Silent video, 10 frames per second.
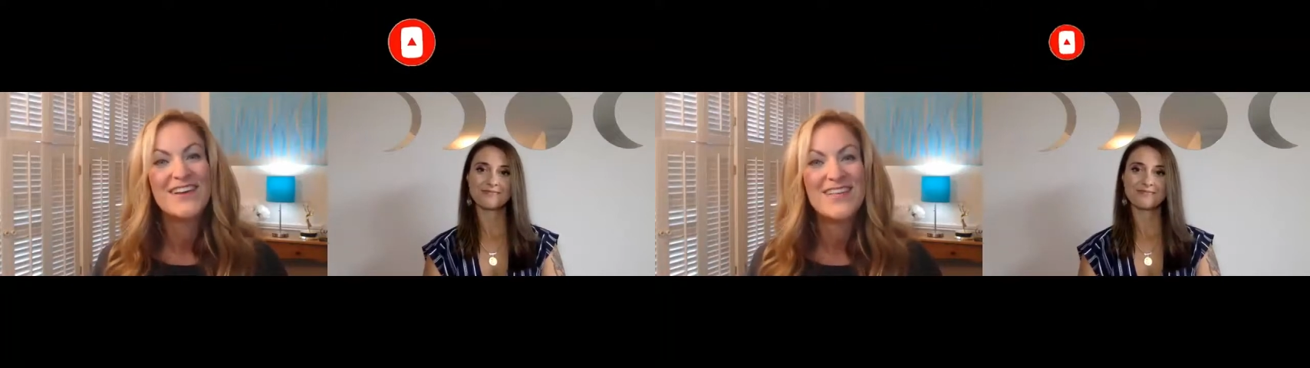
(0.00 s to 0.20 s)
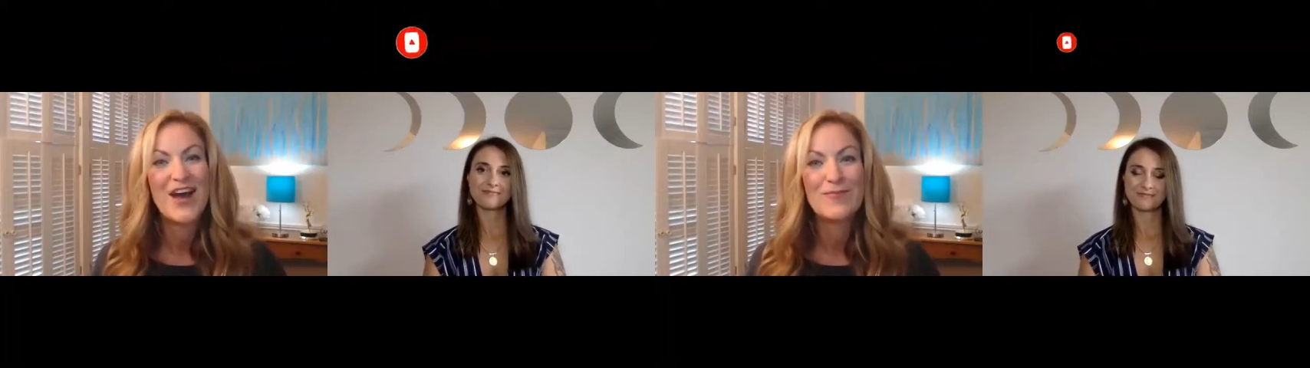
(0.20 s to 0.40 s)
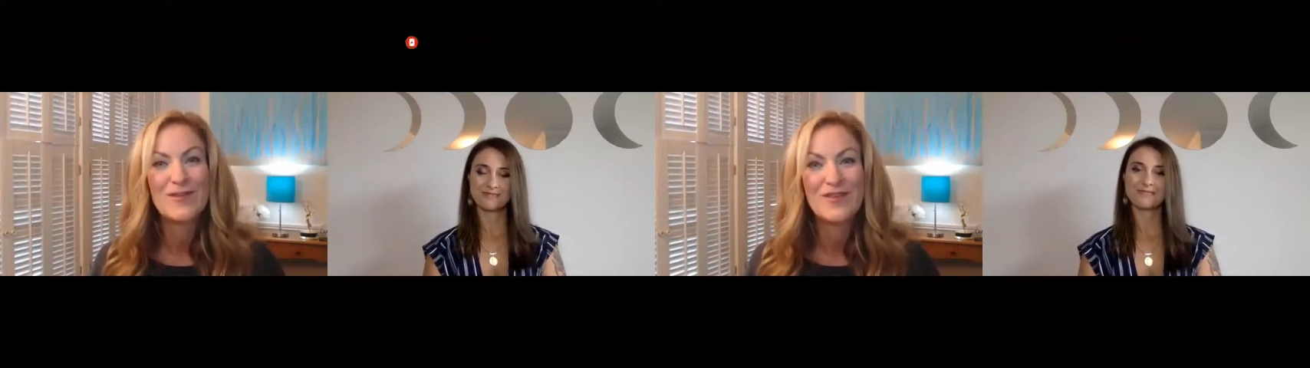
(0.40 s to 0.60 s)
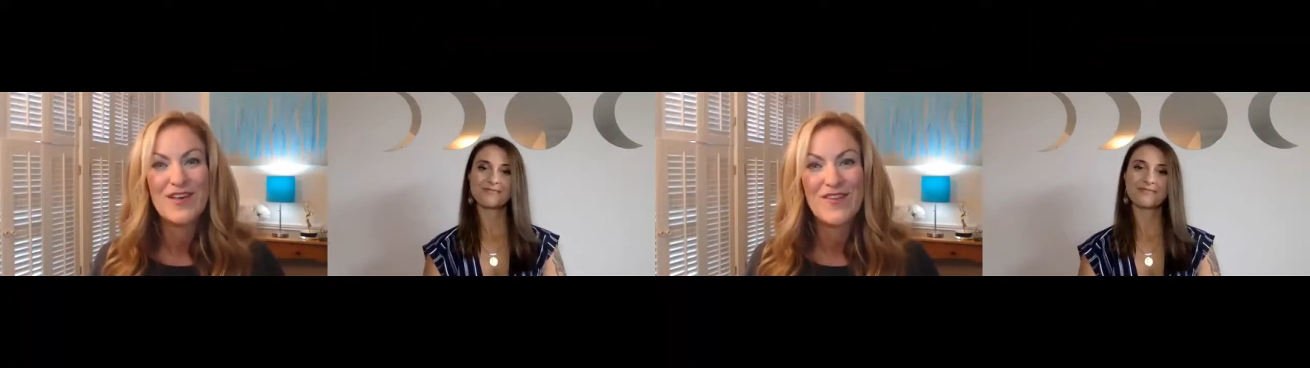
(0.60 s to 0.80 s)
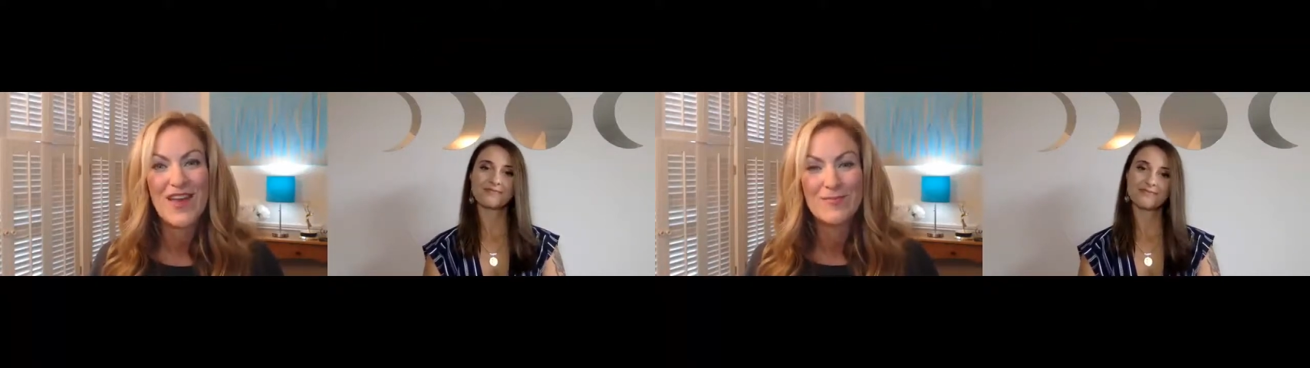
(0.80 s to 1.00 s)
Speaker 1: to help you
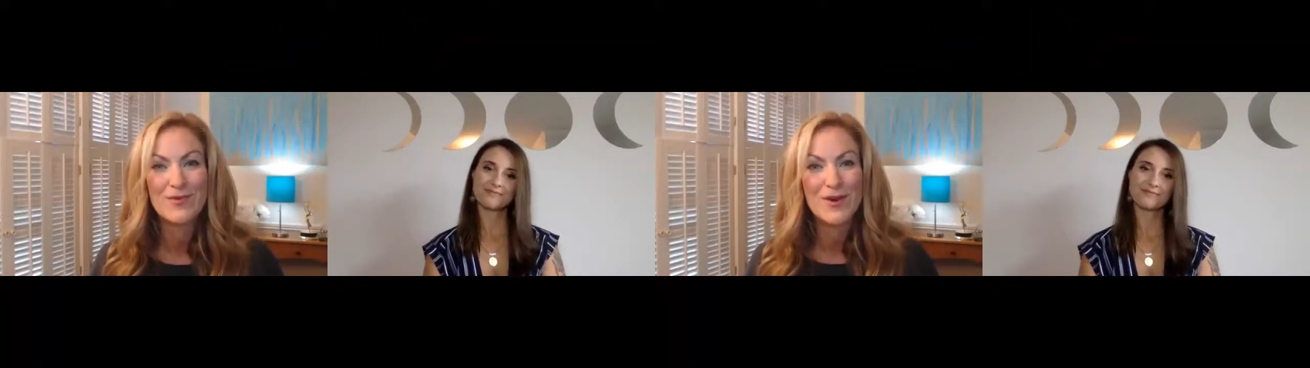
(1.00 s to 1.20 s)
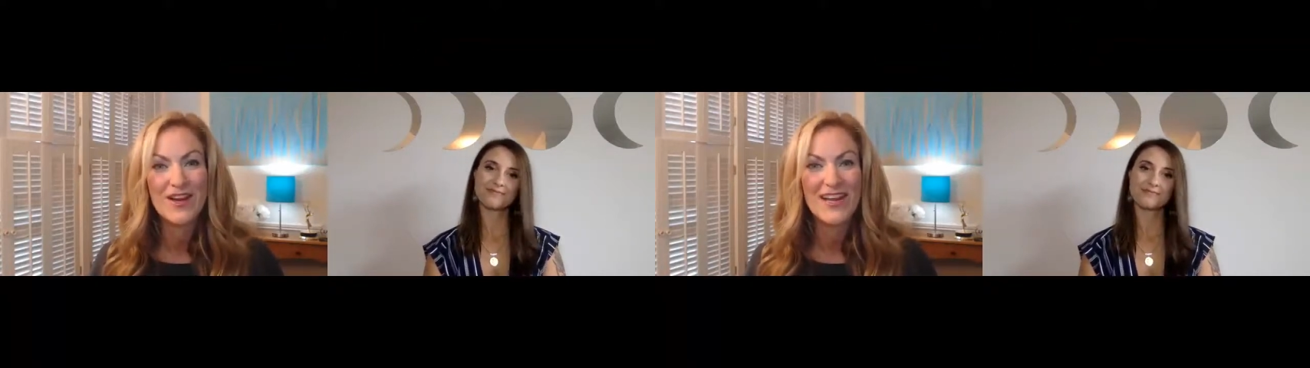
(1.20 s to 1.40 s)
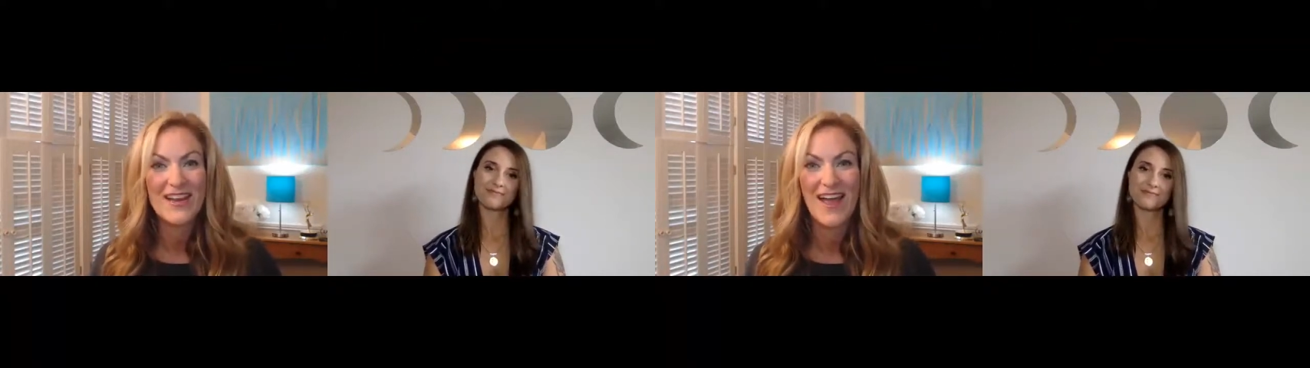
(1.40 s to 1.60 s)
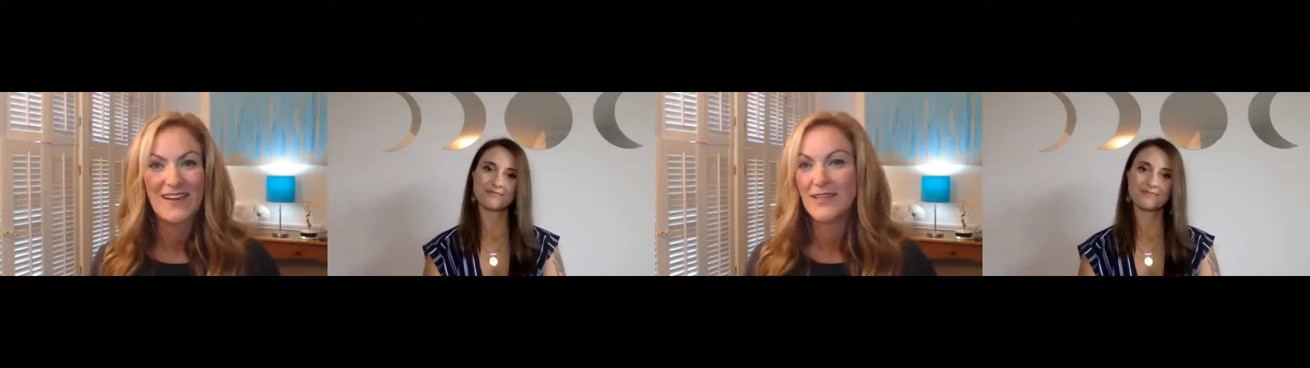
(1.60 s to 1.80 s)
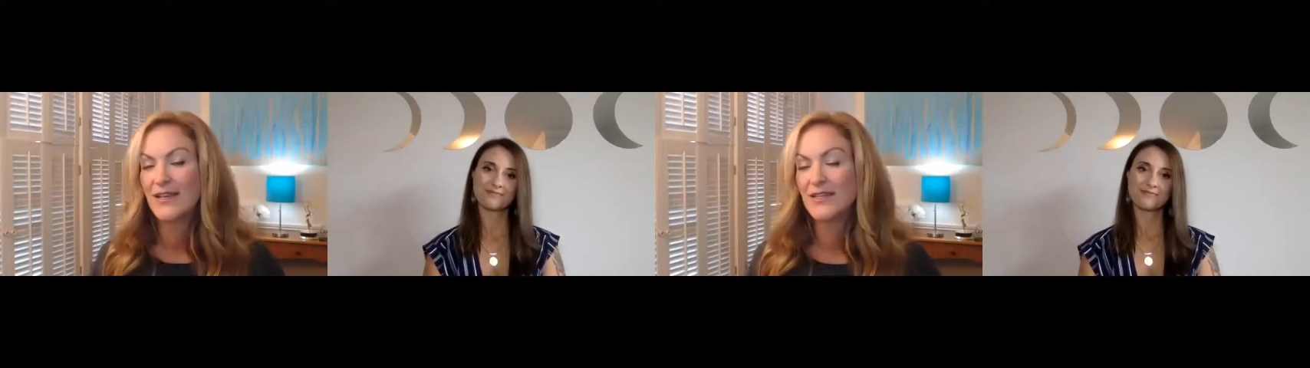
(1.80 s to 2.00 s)
live a more
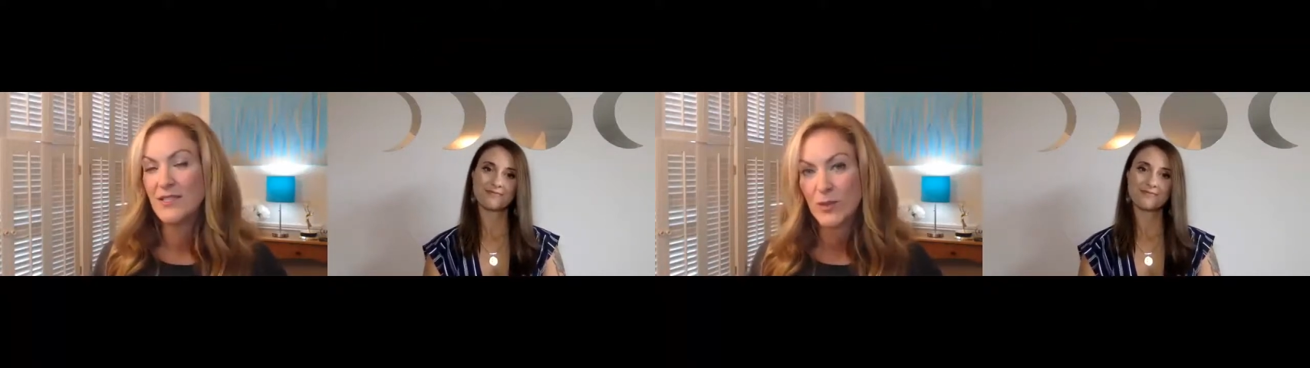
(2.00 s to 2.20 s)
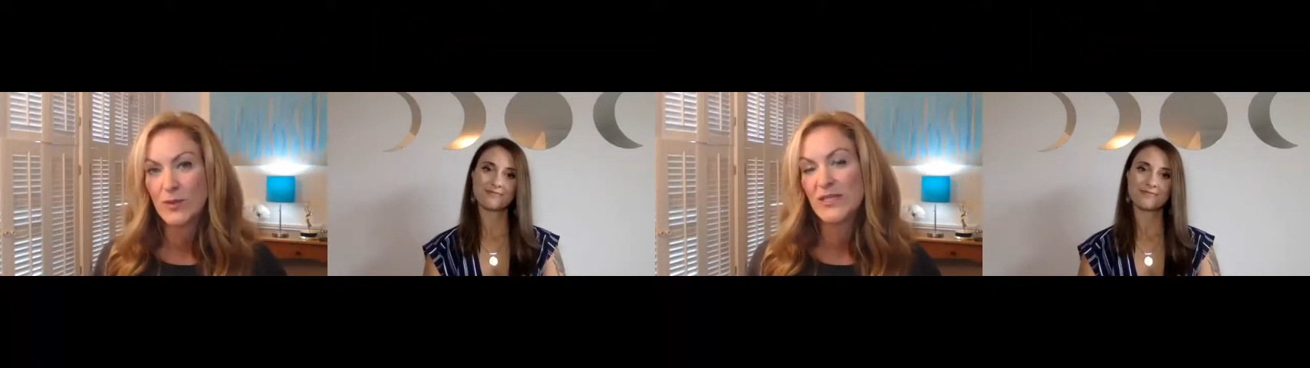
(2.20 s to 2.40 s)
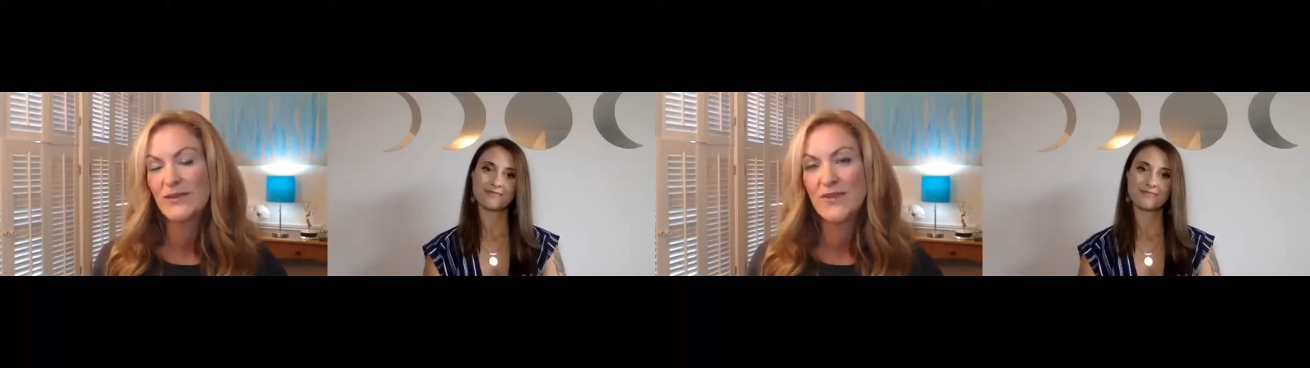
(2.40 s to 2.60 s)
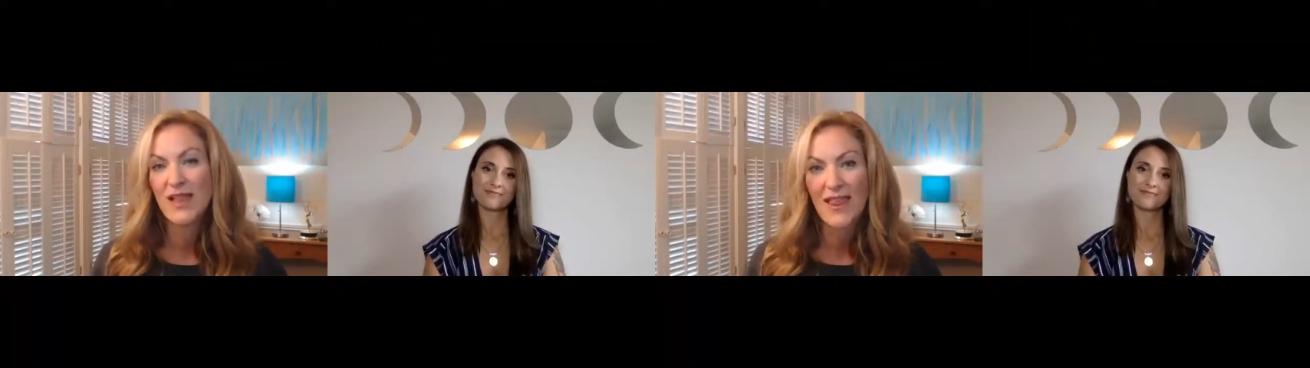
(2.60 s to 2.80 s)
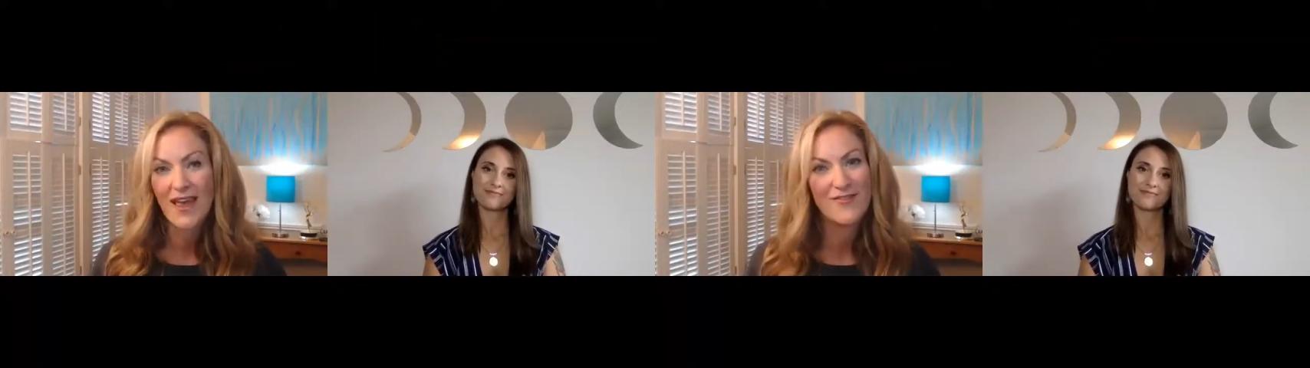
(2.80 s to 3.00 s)
connected, intuitive
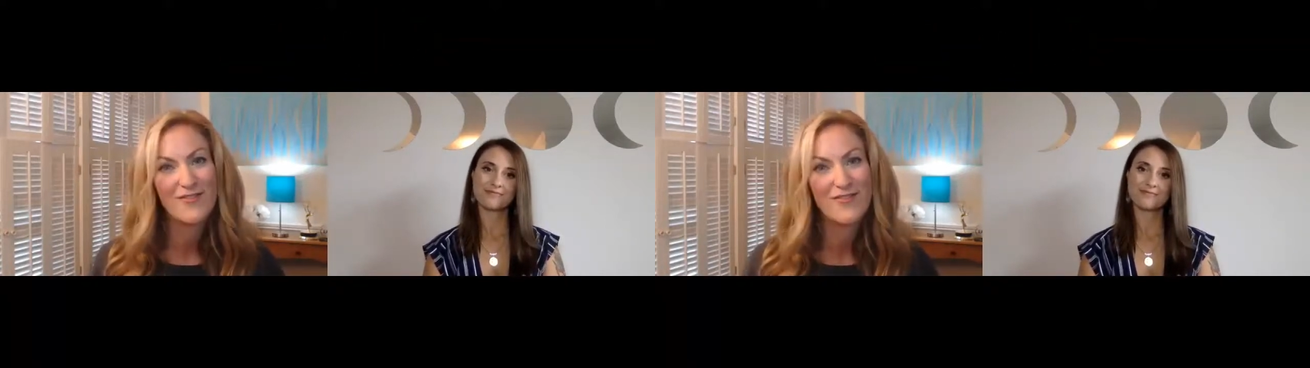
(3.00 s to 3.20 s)
life.